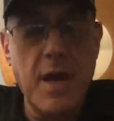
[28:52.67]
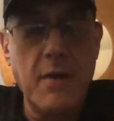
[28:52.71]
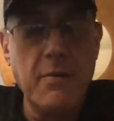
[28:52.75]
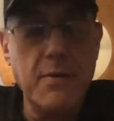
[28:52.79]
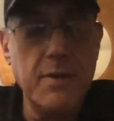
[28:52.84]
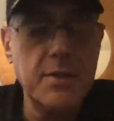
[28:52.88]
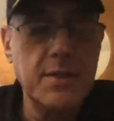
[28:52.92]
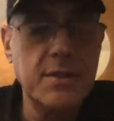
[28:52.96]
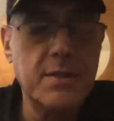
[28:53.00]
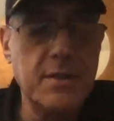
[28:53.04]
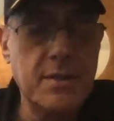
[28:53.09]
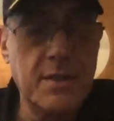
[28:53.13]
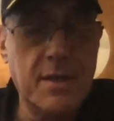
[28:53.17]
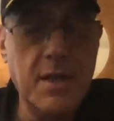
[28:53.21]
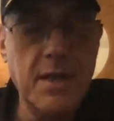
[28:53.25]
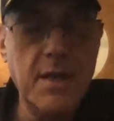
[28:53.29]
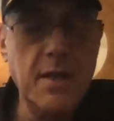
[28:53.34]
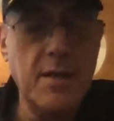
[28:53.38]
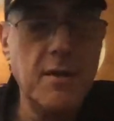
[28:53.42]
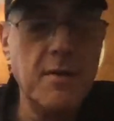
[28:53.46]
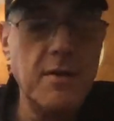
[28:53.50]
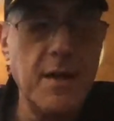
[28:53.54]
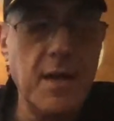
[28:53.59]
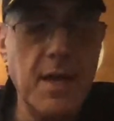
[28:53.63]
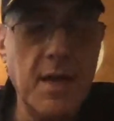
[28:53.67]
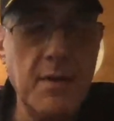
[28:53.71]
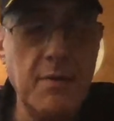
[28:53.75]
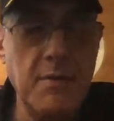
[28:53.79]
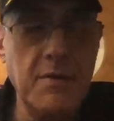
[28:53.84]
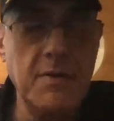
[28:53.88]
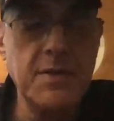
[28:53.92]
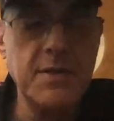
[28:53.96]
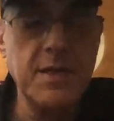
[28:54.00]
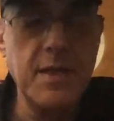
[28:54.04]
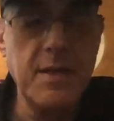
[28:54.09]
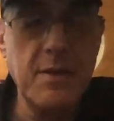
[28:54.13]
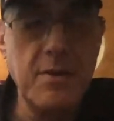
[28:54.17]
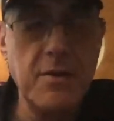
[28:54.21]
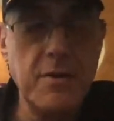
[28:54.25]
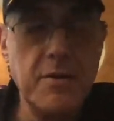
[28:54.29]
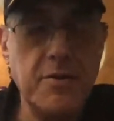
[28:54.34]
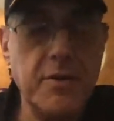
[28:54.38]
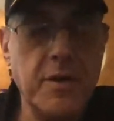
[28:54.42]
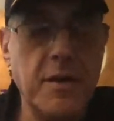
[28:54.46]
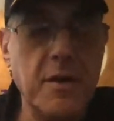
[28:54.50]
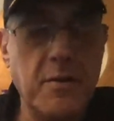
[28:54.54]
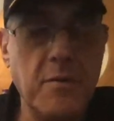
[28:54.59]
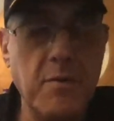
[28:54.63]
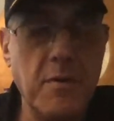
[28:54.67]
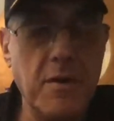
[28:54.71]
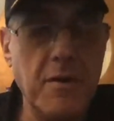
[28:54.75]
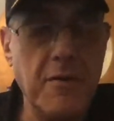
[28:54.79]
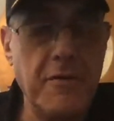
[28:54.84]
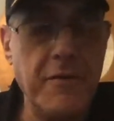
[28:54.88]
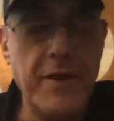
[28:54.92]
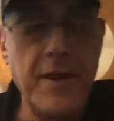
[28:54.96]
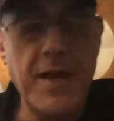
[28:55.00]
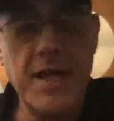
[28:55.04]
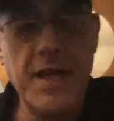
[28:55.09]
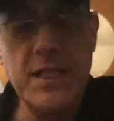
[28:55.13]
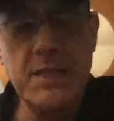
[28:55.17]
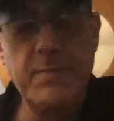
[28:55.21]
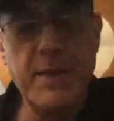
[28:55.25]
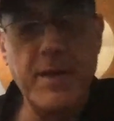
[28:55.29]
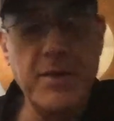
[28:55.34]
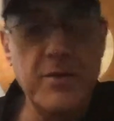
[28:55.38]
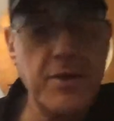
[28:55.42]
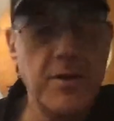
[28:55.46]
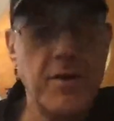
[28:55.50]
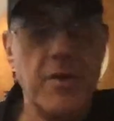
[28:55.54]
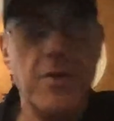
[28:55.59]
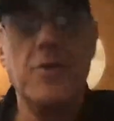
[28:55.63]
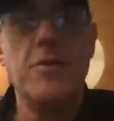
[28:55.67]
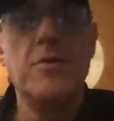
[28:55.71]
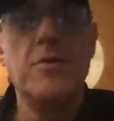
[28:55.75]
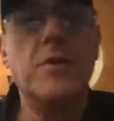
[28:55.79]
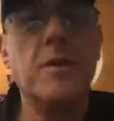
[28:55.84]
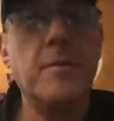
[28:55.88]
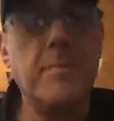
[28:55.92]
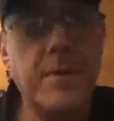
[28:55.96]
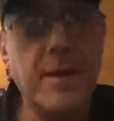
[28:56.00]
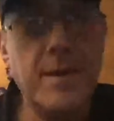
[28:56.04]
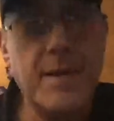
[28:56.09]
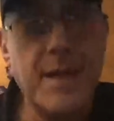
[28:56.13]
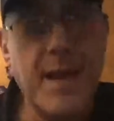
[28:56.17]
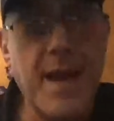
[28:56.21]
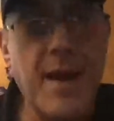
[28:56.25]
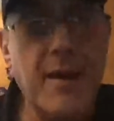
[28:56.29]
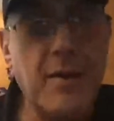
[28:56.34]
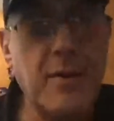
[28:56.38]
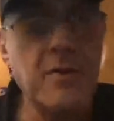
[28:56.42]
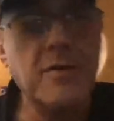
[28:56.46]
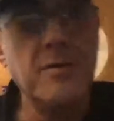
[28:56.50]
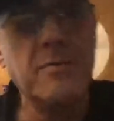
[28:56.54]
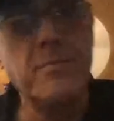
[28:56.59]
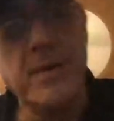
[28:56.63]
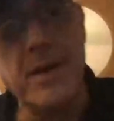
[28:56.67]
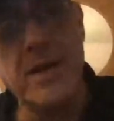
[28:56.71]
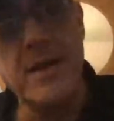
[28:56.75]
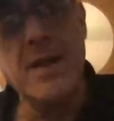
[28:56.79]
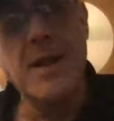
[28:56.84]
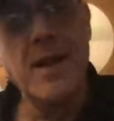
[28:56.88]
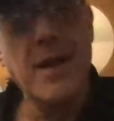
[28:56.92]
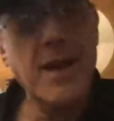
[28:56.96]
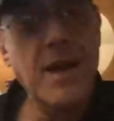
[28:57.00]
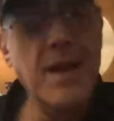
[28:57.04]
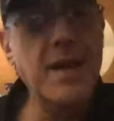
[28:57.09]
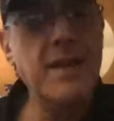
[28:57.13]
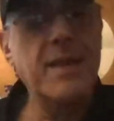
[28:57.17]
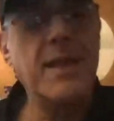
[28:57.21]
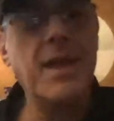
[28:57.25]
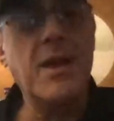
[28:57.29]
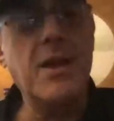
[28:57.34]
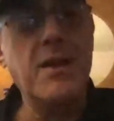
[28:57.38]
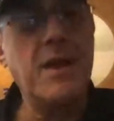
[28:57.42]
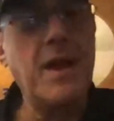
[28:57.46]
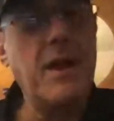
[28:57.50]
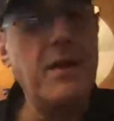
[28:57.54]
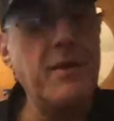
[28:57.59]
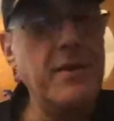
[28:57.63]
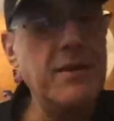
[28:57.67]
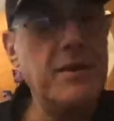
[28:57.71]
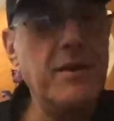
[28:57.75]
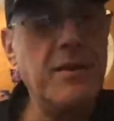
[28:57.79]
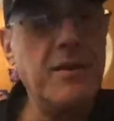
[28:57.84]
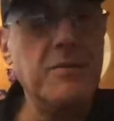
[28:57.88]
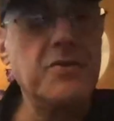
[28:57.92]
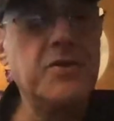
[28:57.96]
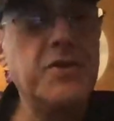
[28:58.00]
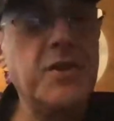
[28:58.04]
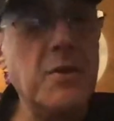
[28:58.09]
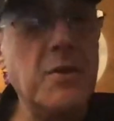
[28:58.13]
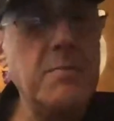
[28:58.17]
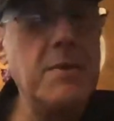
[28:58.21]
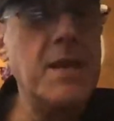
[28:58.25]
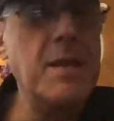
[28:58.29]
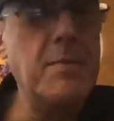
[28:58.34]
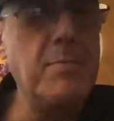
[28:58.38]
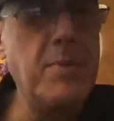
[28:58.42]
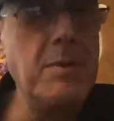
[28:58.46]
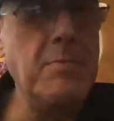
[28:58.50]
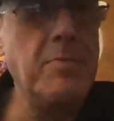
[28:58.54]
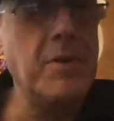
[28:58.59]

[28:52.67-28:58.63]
I was keynoting it with Senator Duckworth, and I expected her to be tackled. But they, uh, you know, so many people